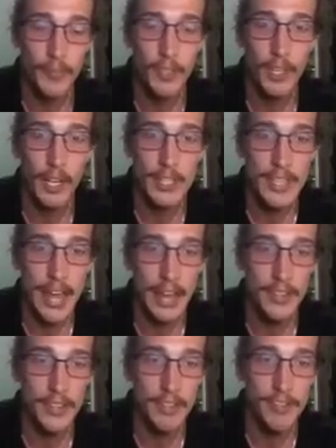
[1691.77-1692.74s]

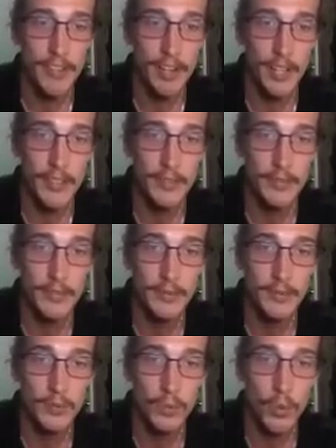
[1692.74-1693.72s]
Attack the foot.
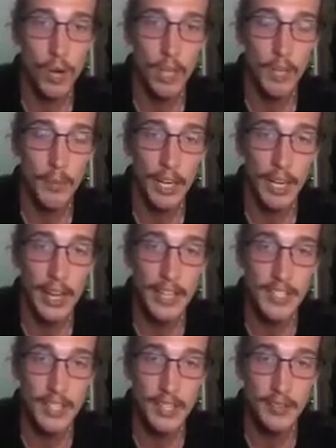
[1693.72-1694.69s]
Walking my
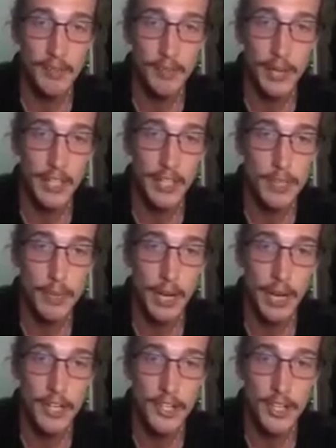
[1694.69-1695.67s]
legs in, breaking his
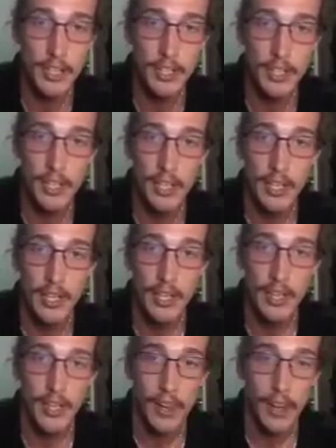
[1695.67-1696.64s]
posture.
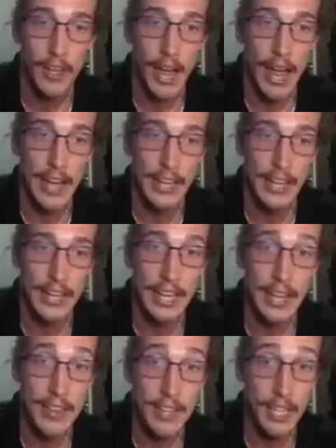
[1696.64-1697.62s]
I
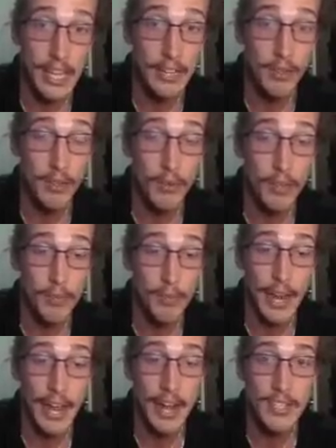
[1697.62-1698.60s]
get the leg with
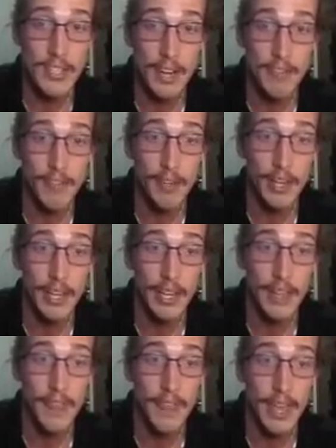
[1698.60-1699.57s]
my outside foot,
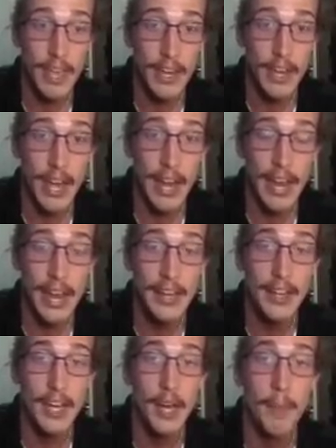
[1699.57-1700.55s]
and then I
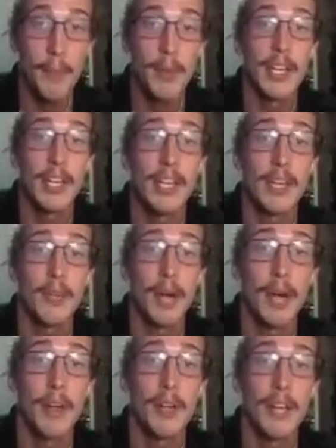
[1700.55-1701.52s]
end up getting the
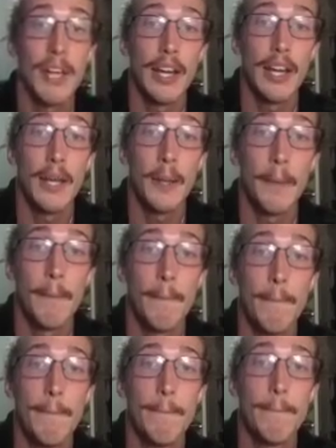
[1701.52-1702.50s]
proper leg in
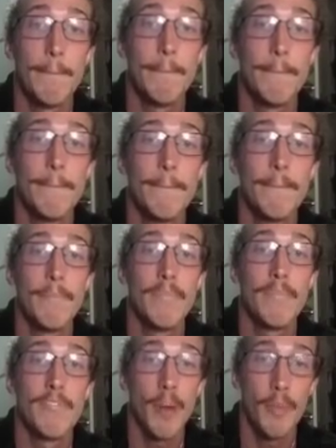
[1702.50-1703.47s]

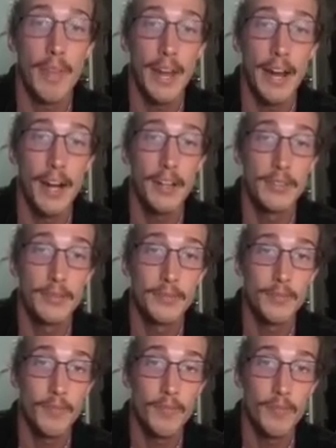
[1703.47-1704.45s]
from there.
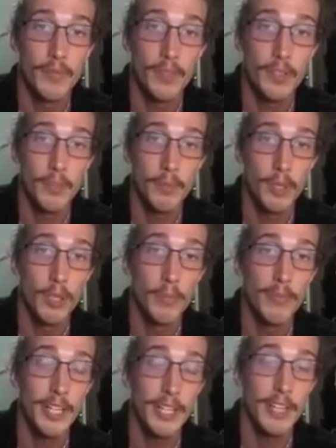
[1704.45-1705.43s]
Boom.
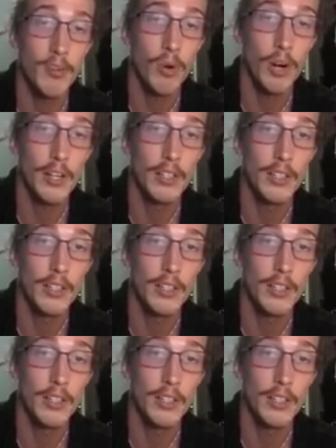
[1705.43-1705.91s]
Figure 4.